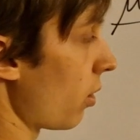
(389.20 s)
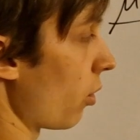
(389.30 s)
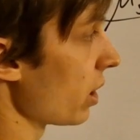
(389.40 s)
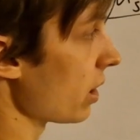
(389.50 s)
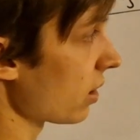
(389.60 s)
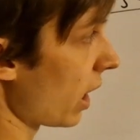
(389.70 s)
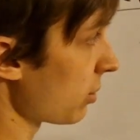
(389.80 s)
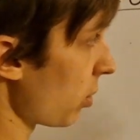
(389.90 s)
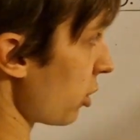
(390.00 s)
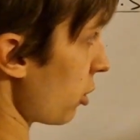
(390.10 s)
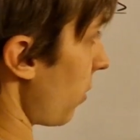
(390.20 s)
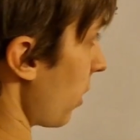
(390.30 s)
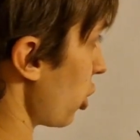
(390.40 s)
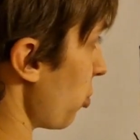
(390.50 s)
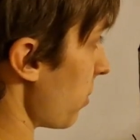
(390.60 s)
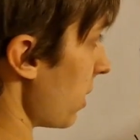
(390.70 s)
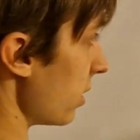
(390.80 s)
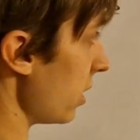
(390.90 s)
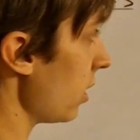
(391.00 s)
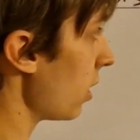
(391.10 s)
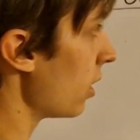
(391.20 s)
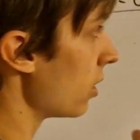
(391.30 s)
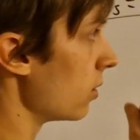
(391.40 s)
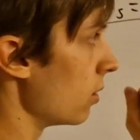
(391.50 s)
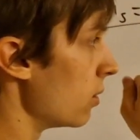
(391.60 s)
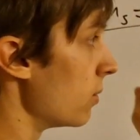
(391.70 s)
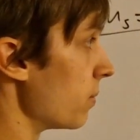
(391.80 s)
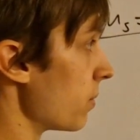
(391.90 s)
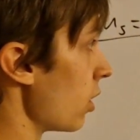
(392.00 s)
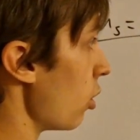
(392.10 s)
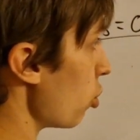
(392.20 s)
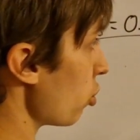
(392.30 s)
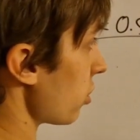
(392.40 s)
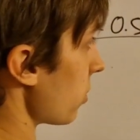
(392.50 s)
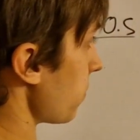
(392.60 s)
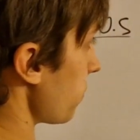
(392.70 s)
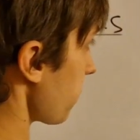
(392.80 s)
or this exponential function with base e, whose